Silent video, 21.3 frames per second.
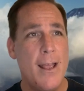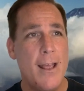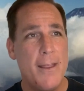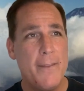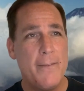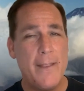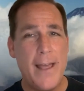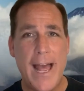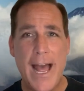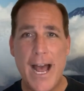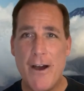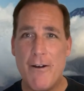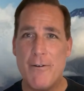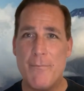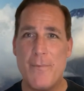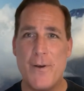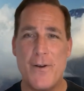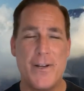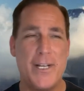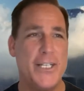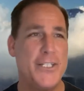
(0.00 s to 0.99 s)
The
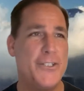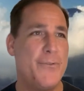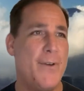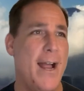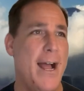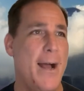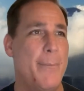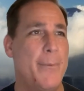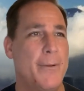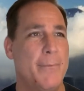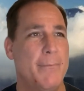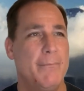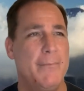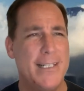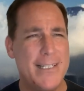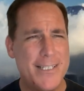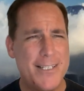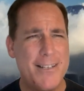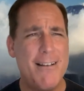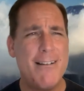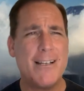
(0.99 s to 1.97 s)
alimony trap.
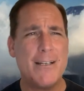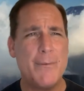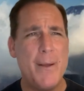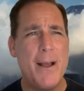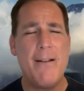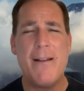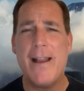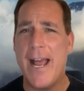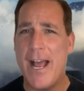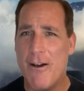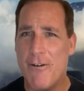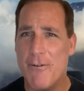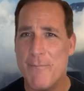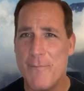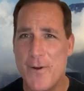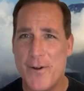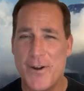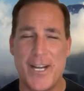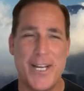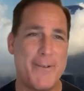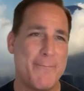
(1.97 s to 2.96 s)
Let's talk about
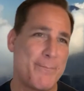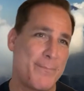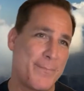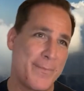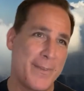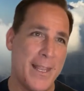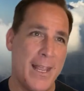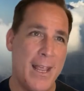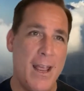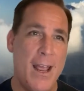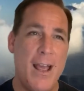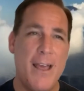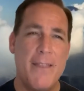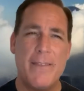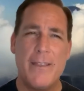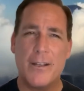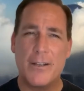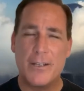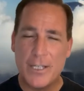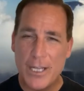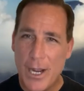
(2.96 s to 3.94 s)
alimony.
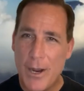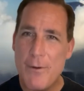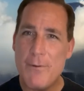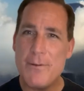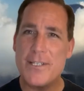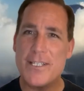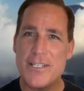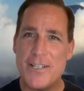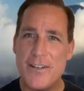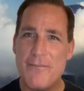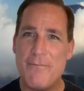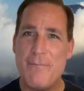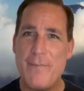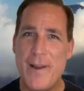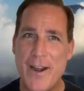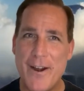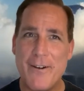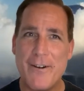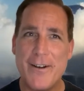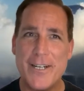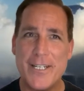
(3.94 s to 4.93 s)
The ghost of
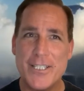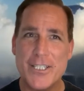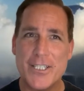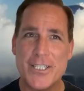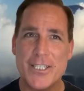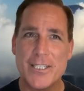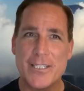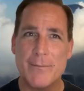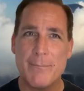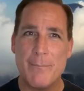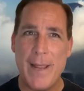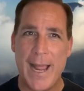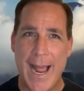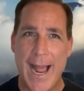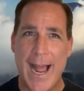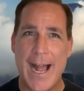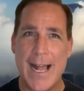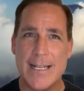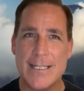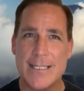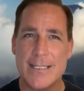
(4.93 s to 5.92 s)
marriage
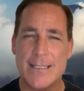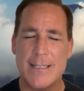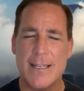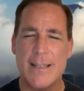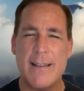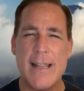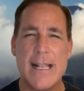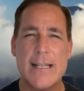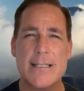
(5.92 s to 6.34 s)
past that